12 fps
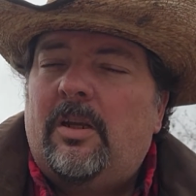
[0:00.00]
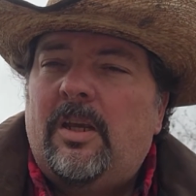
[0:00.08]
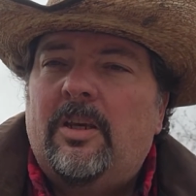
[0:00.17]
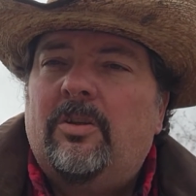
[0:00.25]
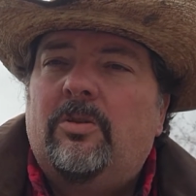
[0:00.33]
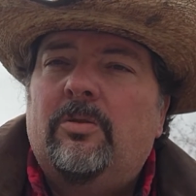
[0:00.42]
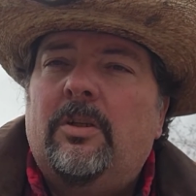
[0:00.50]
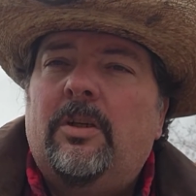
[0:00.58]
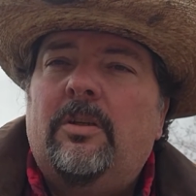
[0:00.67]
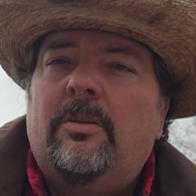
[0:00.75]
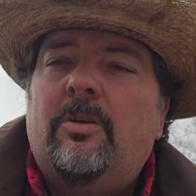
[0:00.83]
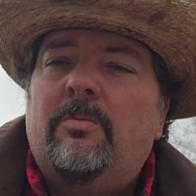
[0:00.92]

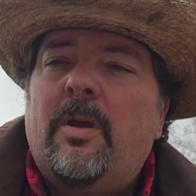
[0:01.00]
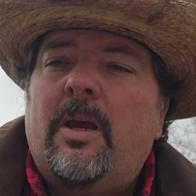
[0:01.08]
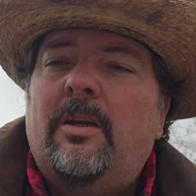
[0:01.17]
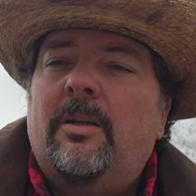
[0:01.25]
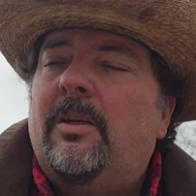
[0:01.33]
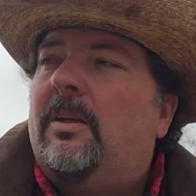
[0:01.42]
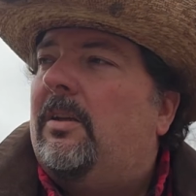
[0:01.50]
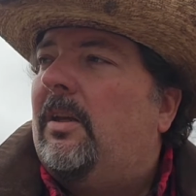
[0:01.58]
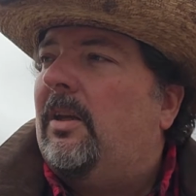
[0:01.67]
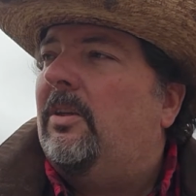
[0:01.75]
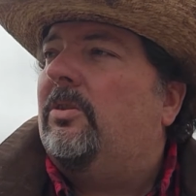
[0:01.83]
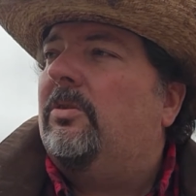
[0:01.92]
history of humanity and
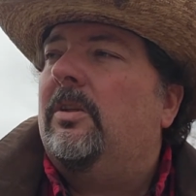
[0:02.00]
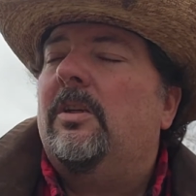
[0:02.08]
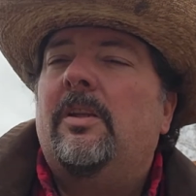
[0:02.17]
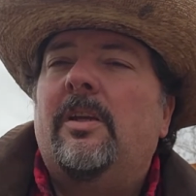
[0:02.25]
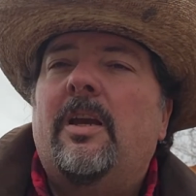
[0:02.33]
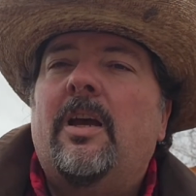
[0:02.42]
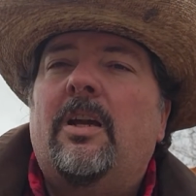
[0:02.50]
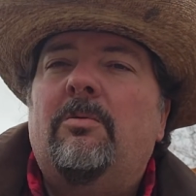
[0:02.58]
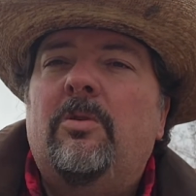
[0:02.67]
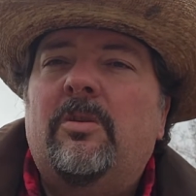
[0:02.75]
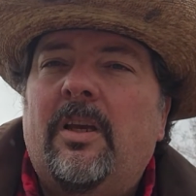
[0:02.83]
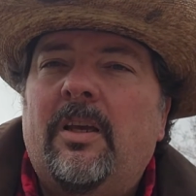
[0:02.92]
history of the
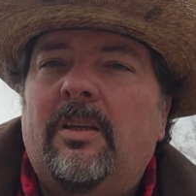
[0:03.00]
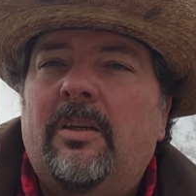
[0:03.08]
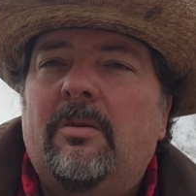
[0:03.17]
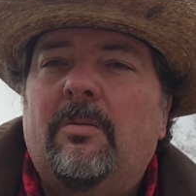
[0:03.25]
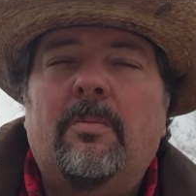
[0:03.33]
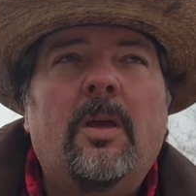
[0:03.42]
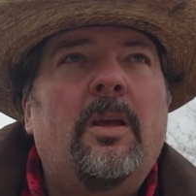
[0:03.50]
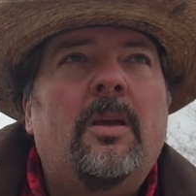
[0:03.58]
animal kingdom,